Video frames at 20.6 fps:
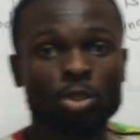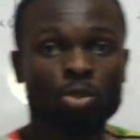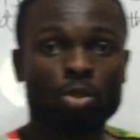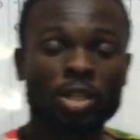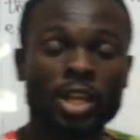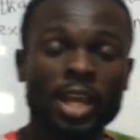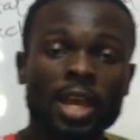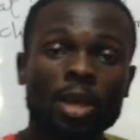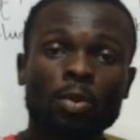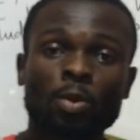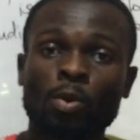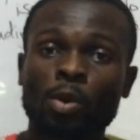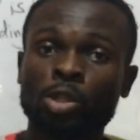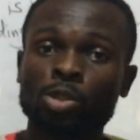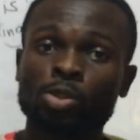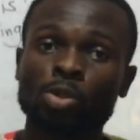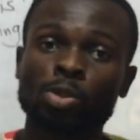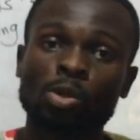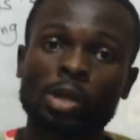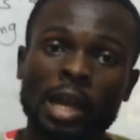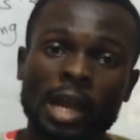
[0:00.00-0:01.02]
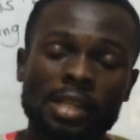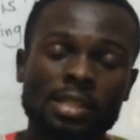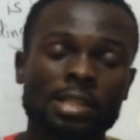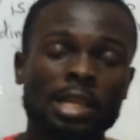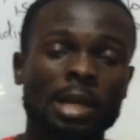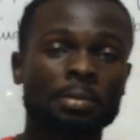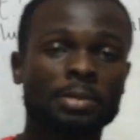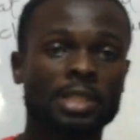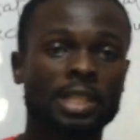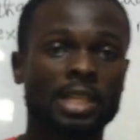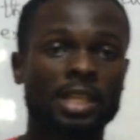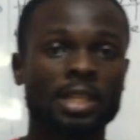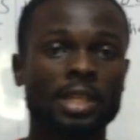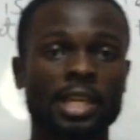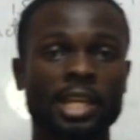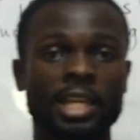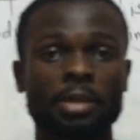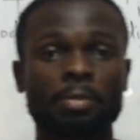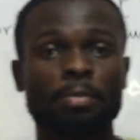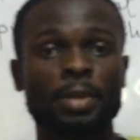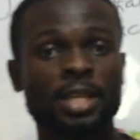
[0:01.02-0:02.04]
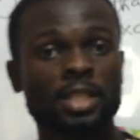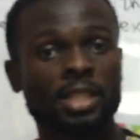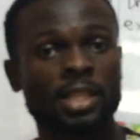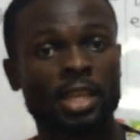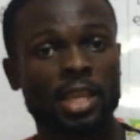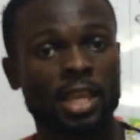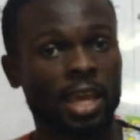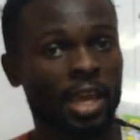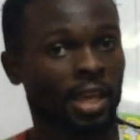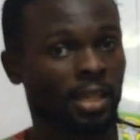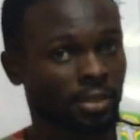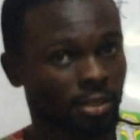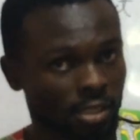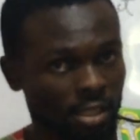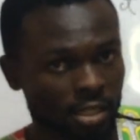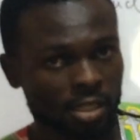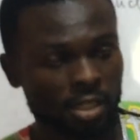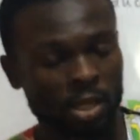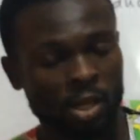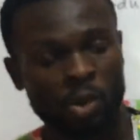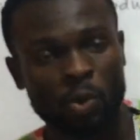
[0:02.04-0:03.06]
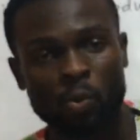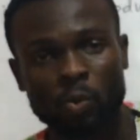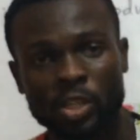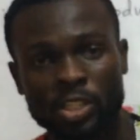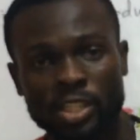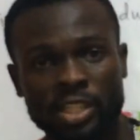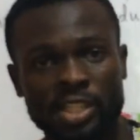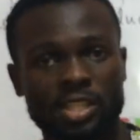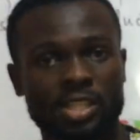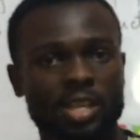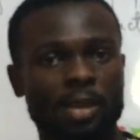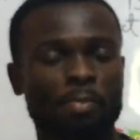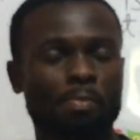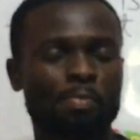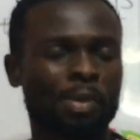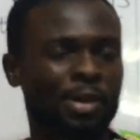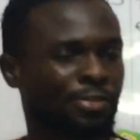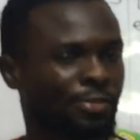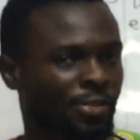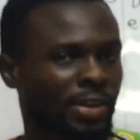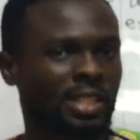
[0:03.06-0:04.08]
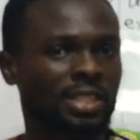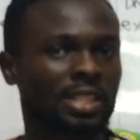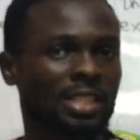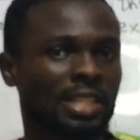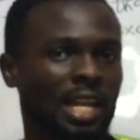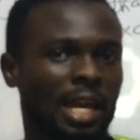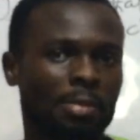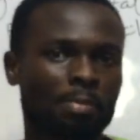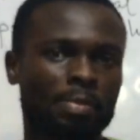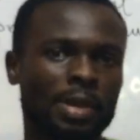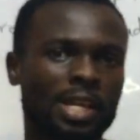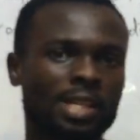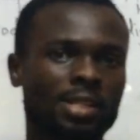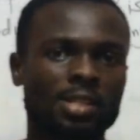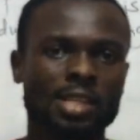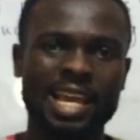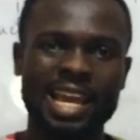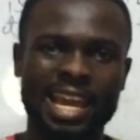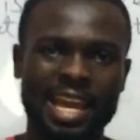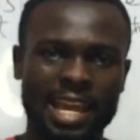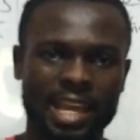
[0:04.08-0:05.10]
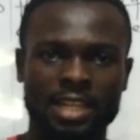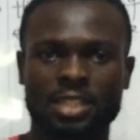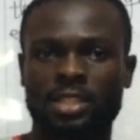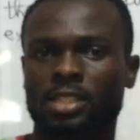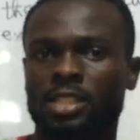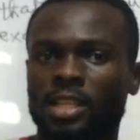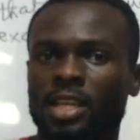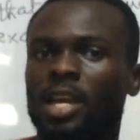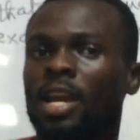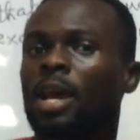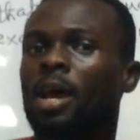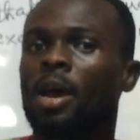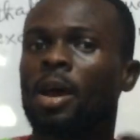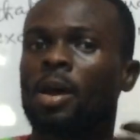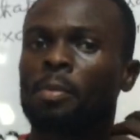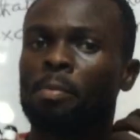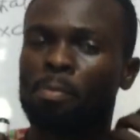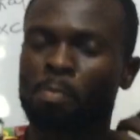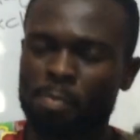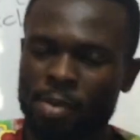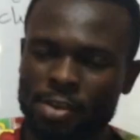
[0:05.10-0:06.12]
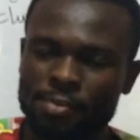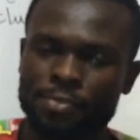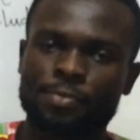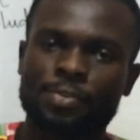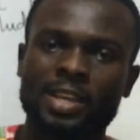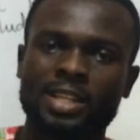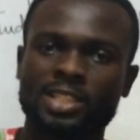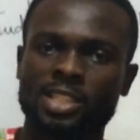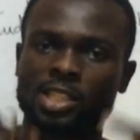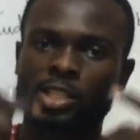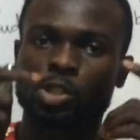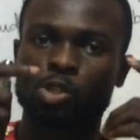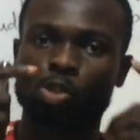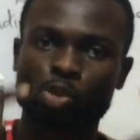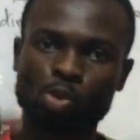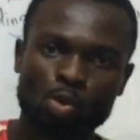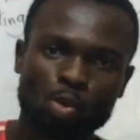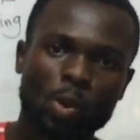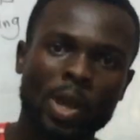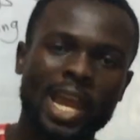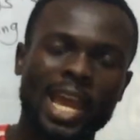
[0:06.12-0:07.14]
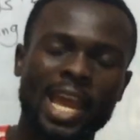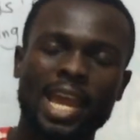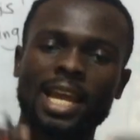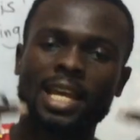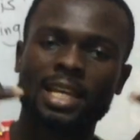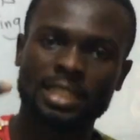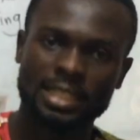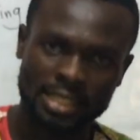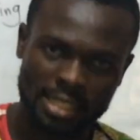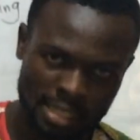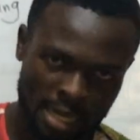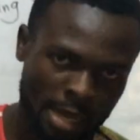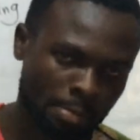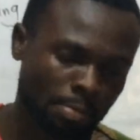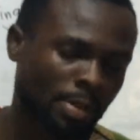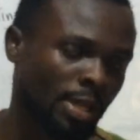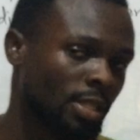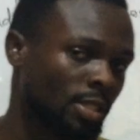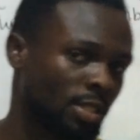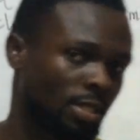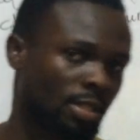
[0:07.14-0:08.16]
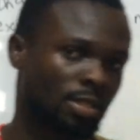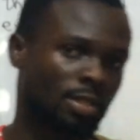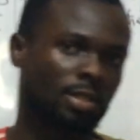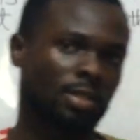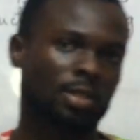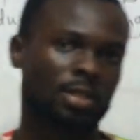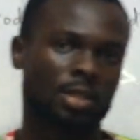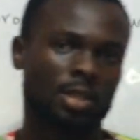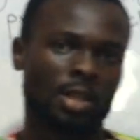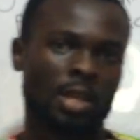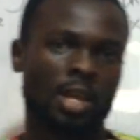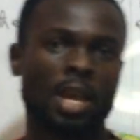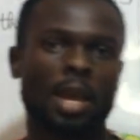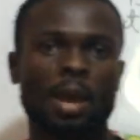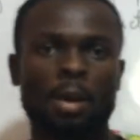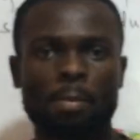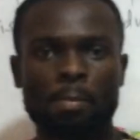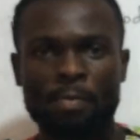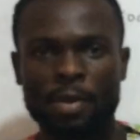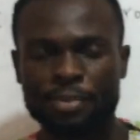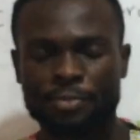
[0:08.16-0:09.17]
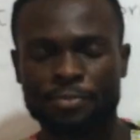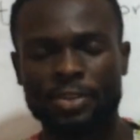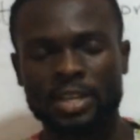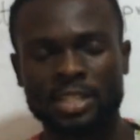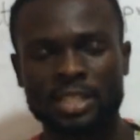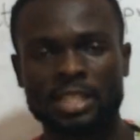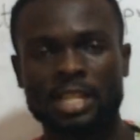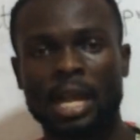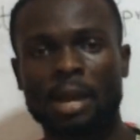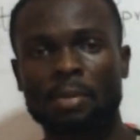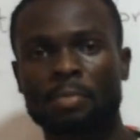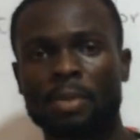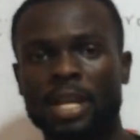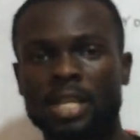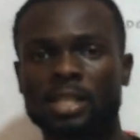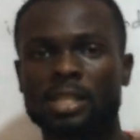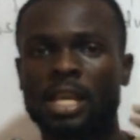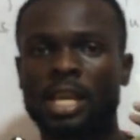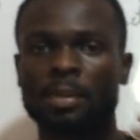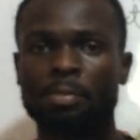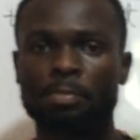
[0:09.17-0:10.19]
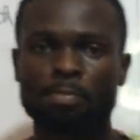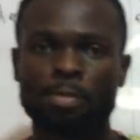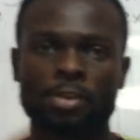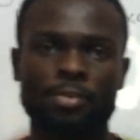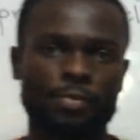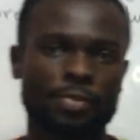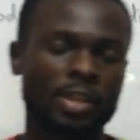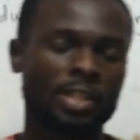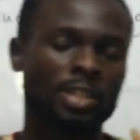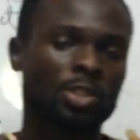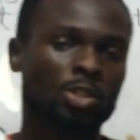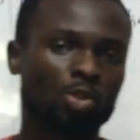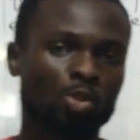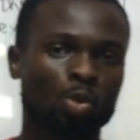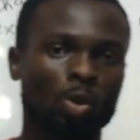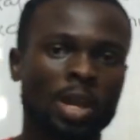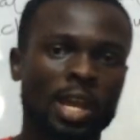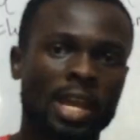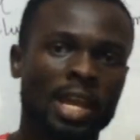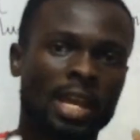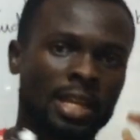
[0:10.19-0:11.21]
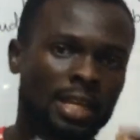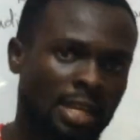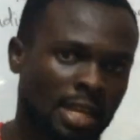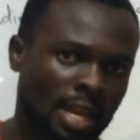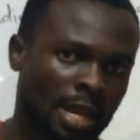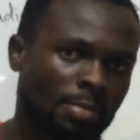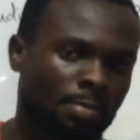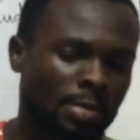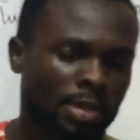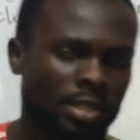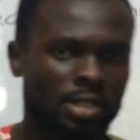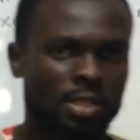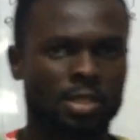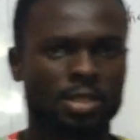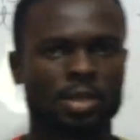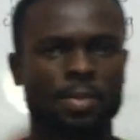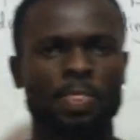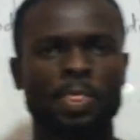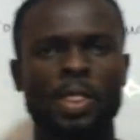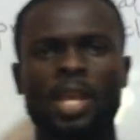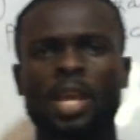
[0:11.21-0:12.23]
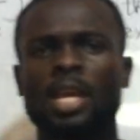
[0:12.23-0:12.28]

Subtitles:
Today we want to look at something in Basic 8, which is perfect numbers and perfect square numbers. Perfect numbers and perfect square numbers.